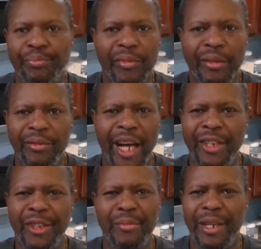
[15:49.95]
Not too
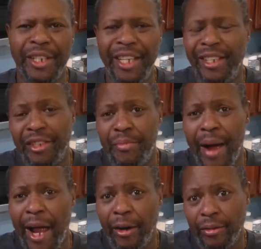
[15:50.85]
much heat because it's
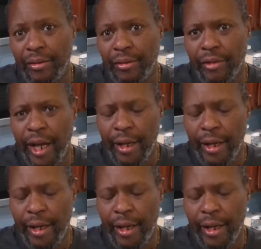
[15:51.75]
mild, right?